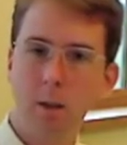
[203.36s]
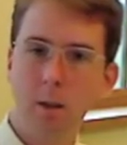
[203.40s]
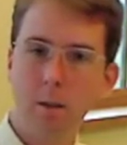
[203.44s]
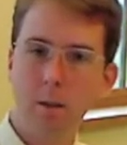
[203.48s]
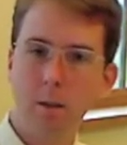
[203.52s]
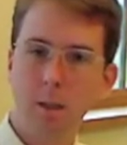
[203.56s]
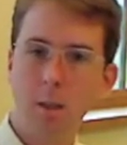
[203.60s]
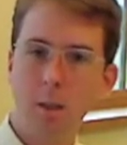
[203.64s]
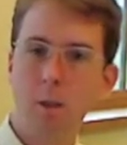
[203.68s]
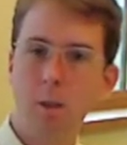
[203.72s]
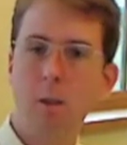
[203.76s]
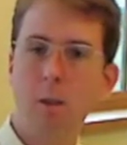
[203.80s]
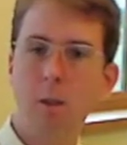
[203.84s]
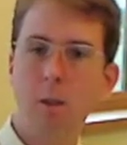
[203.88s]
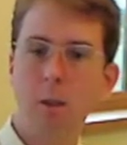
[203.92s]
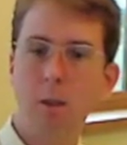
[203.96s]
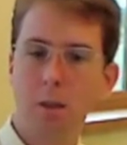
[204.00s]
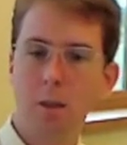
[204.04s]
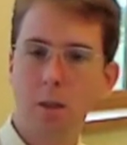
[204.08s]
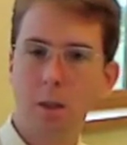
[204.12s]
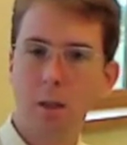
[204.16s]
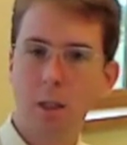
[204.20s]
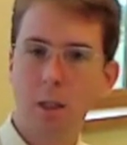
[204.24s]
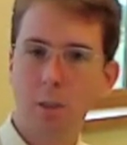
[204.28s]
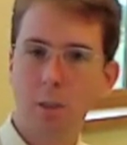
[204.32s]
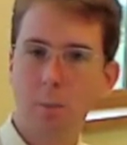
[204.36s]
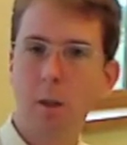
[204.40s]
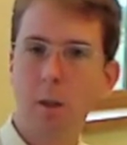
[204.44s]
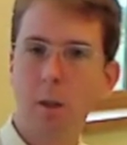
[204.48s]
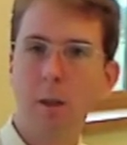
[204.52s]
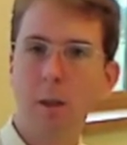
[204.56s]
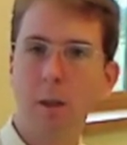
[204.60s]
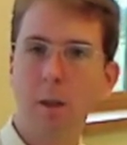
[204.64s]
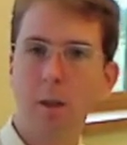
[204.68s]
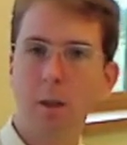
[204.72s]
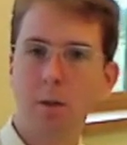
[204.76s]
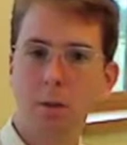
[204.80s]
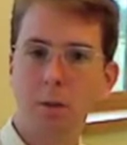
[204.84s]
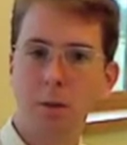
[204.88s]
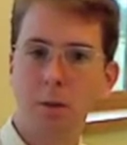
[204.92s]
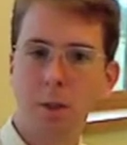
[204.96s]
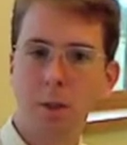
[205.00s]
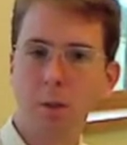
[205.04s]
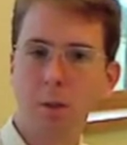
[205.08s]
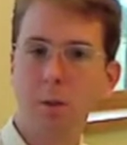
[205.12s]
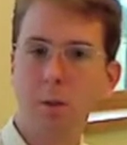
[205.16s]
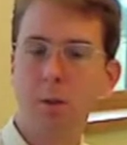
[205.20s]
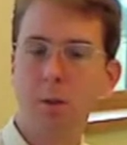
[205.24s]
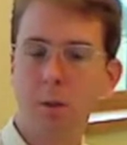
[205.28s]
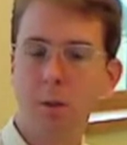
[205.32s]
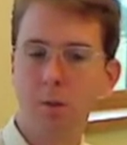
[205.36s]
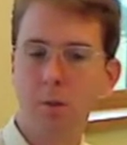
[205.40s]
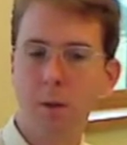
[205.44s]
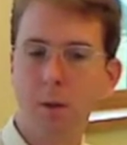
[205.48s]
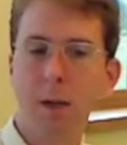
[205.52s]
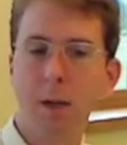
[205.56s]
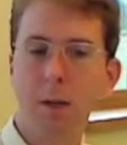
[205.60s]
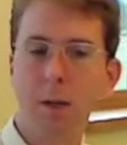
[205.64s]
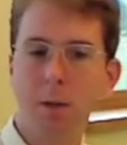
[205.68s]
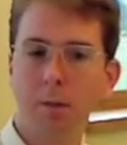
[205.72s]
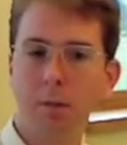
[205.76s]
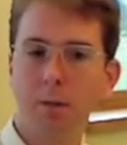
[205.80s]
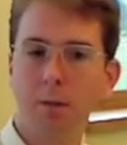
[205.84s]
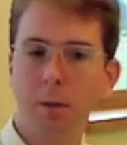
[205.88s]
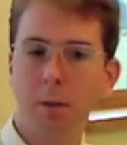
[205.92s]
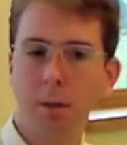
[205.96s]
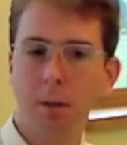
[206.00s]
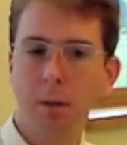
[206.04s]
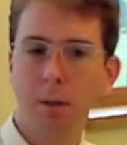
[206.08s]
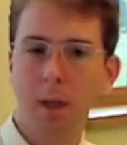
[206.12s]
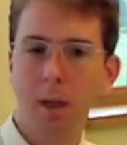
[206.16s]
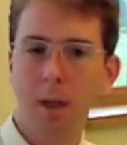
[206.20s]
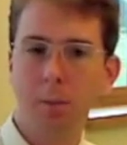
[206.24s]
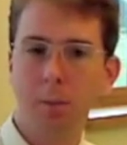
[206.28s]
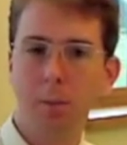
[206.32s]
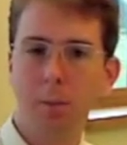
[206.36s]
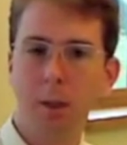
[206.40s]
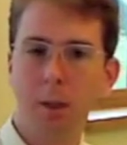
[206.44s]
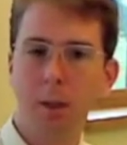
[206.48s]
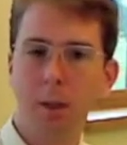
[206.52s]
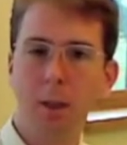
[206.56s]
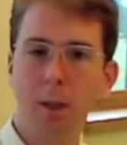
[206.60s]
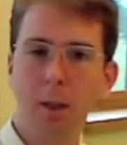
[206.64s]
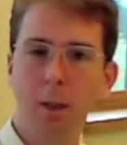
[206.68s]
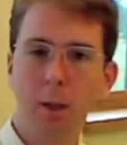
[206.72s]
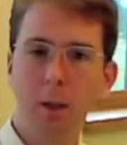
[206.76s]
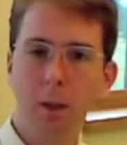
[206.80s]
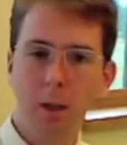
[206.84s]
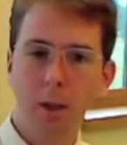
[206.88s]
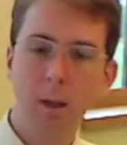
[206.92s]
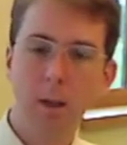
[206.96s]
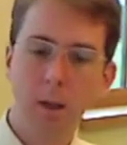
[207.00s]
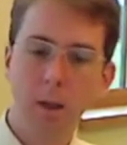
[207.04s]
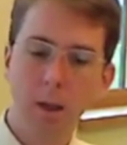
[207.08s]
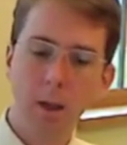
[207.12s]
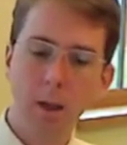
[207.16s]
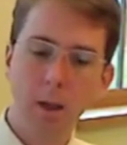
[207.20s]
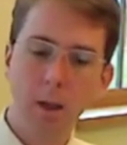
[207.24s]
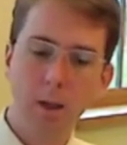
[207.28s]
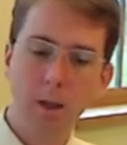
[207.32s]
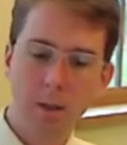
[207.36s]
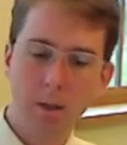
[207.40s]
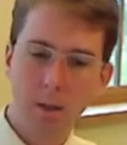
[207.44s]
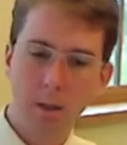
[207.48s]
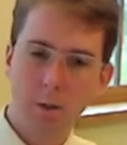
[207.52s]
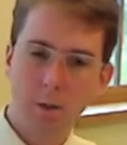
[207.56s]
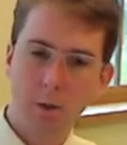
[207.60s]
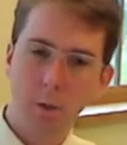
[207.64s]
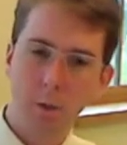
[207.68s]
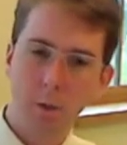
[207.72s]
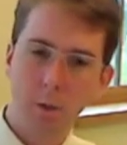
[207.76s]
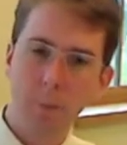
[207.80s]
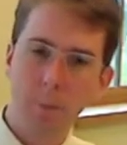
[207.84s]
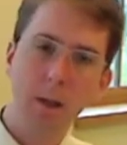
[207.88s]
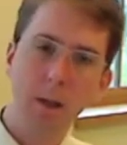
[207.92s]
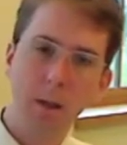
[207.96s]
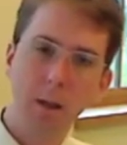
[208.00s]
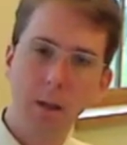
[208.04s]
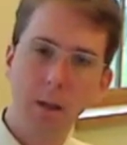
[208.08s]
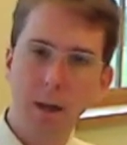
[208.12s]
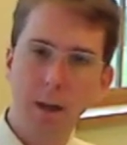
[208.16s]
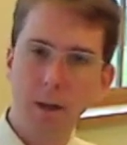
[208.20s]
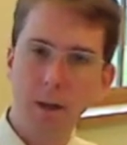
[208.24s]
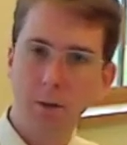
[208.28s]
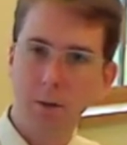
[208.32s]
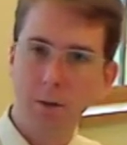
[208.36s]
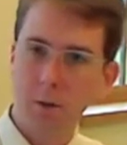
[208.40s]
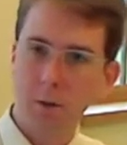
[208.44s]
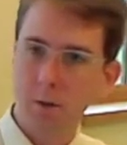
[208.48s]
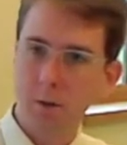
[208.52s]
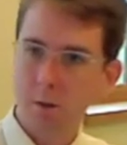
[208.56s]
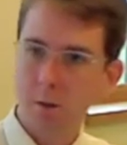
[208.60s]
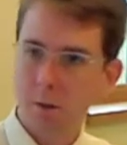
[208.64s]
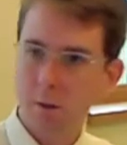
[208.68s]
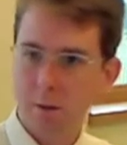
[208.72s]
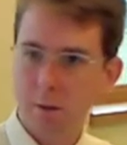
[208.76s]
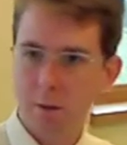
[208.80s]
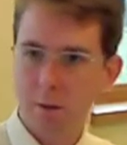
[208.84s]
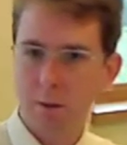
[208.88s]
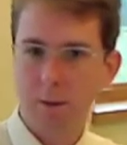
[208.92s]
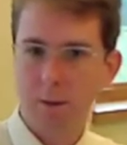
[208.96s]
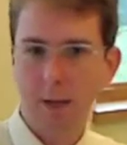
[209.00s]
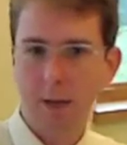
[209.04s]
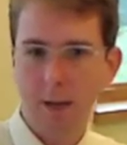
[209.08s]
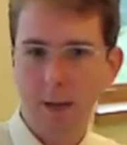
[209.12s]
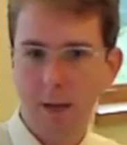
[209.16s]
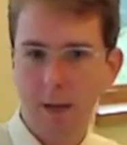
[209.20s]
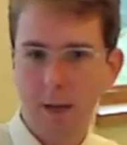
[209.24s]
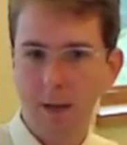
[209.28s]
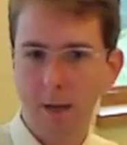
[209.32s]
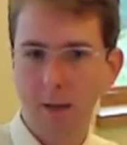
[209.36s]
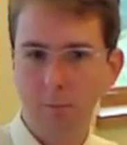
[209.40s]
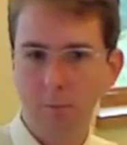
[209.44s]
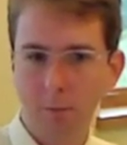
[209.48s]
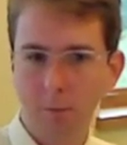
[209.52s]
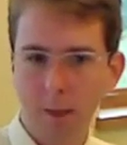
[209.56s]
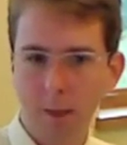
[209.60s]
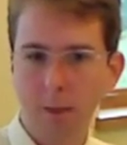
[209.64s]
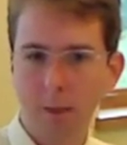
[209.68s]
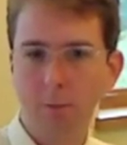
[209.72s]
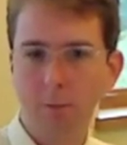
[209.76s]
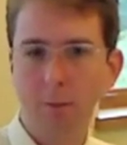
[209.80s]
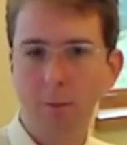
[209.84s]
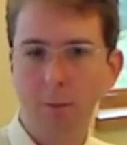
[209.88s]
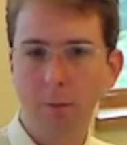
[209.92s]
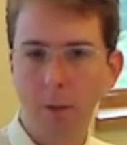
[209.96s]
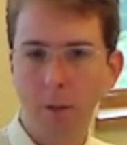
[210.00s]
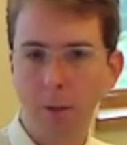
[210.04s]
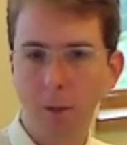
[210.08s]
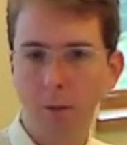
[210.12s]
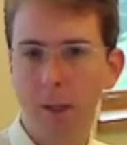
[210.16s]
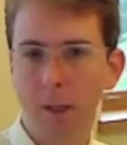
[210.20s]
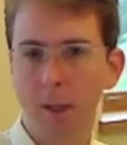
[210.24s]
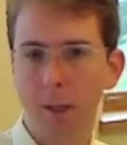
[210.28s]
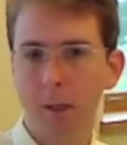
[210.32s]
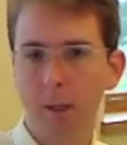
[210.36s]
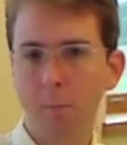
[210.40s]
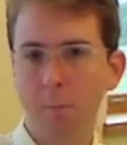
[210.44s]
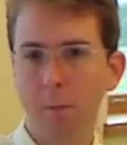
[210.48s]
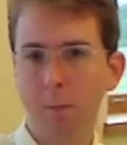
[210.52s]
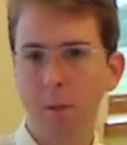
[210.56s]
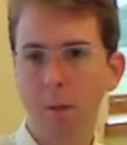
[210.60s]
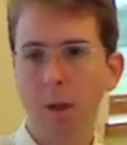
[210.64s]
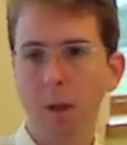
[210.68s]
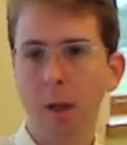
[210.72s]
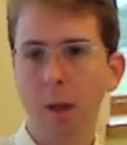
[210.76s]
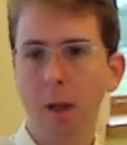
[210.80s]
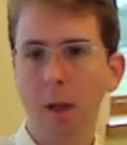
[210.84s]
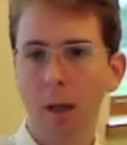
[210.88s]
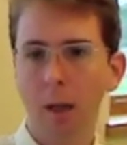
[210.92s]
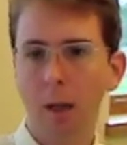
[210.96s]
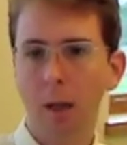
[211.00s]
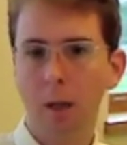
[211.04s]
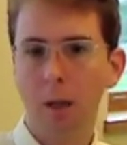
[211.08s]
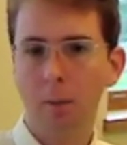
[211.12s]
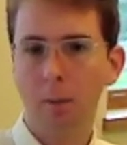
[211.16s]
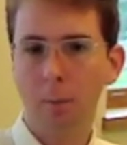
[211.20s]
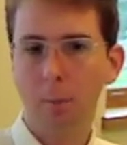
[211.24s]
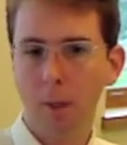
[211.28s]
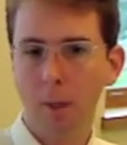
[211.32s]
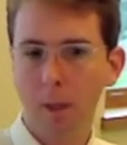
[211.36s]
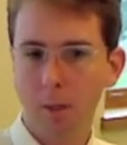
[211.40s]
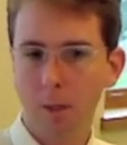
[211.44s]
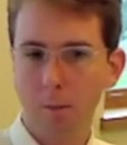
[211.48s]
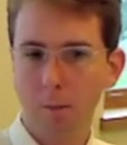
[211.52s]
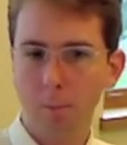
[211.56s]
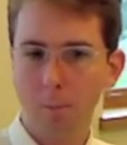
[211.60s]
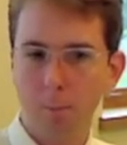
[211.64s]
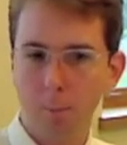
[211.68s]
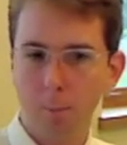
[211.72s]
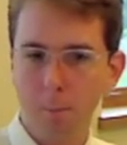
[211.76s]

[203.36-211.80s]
digital experience or digital strategy for the library. And so SOPAC allows users to tag and rate and review items, but it's